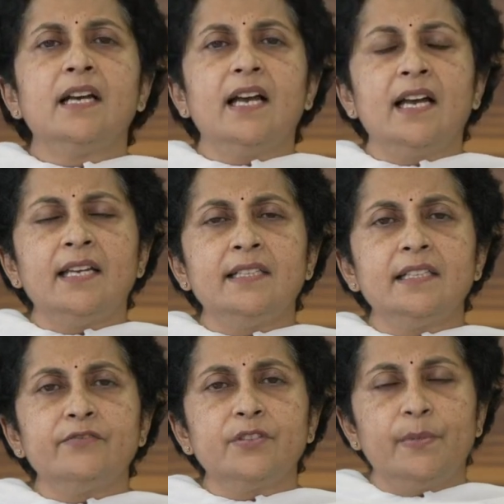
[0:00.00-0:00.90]
and
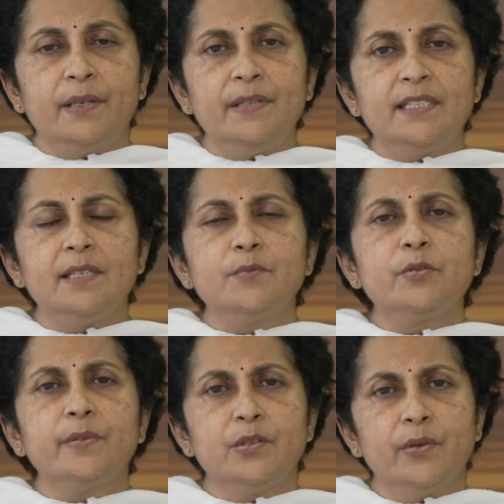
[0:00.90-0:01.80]
if the baby seems
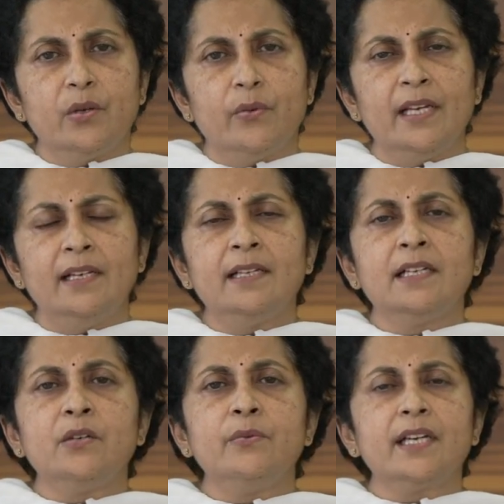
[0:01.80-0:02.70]
to be doing well,
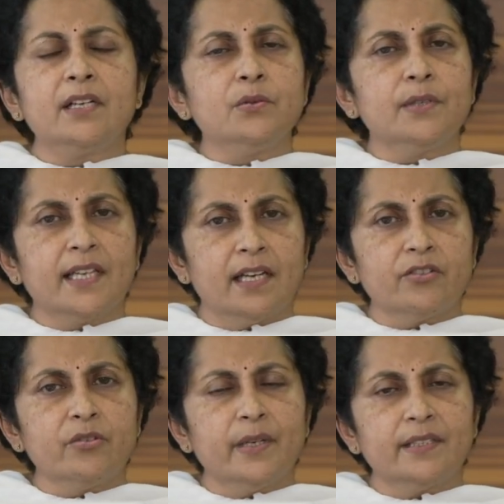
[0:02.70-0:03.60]
we can do a
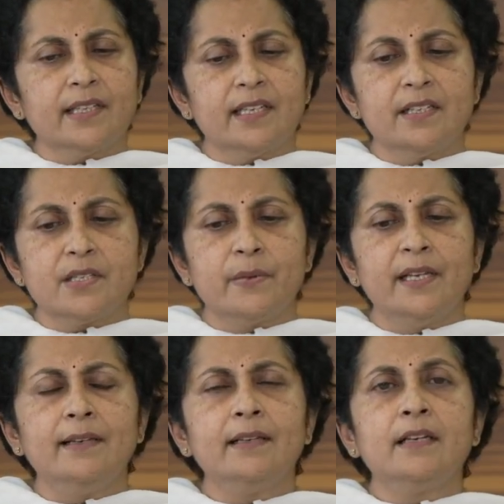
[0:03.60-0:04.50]
kangaroo mother care as
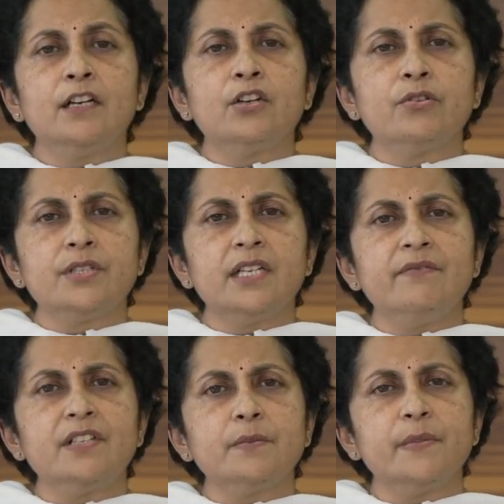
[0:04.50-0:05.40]
well.
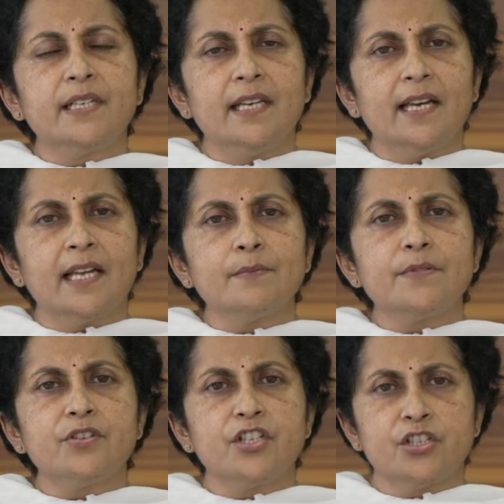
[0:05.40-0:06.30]
Routine vitamin K
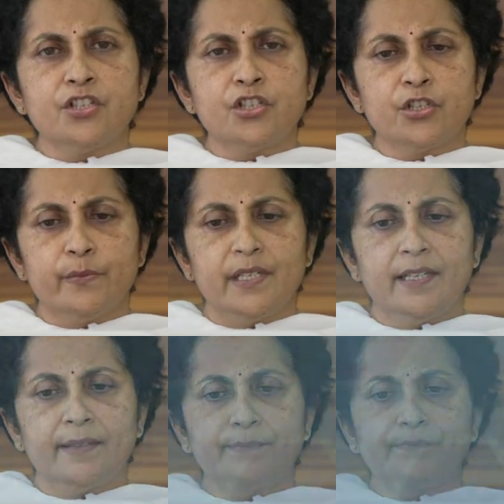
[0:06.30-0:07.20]
administration should be
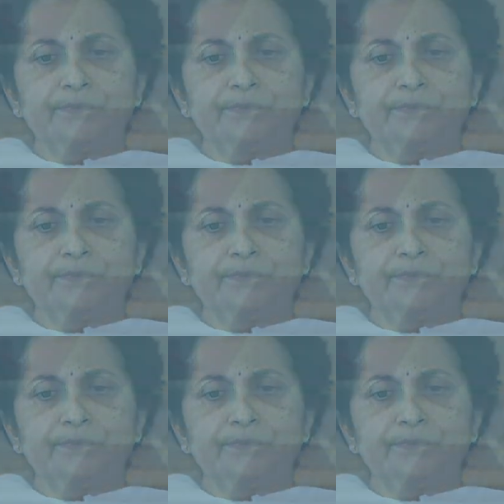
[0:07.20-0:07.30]
done.